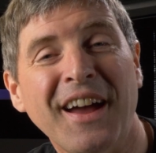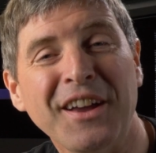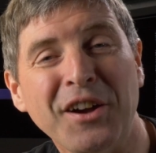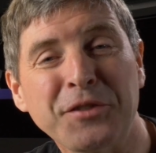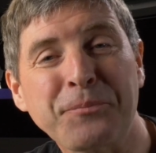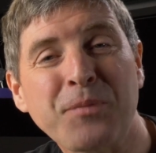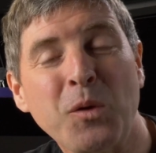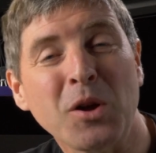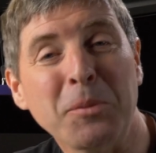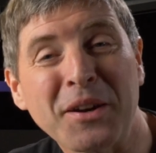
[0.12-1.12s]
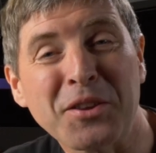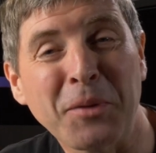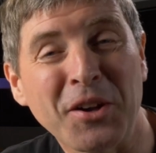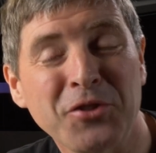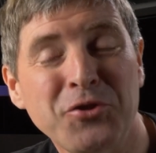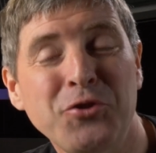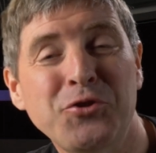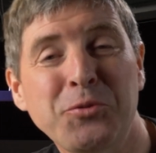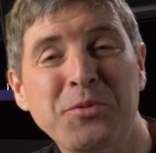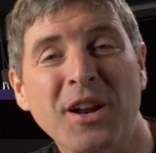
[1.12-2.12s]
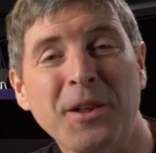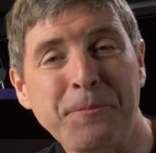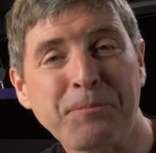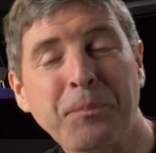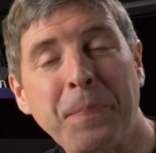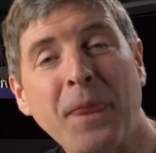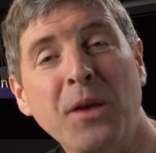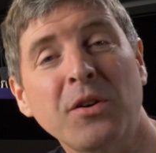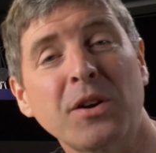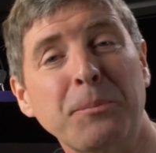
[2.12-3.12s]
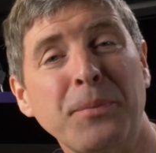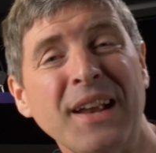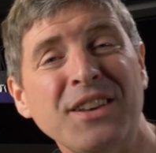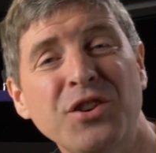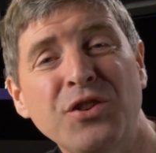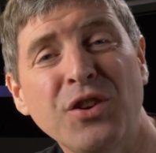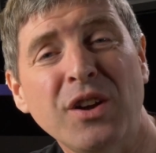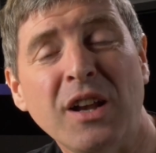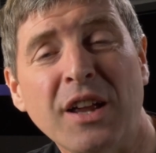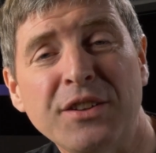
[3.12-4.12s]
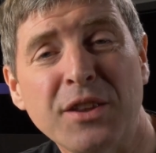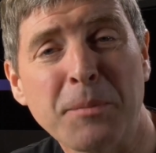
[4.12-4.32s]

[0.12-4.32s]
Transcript: Hey guys, welcome back to the MIGRO YouTube channel. Got a brand new light to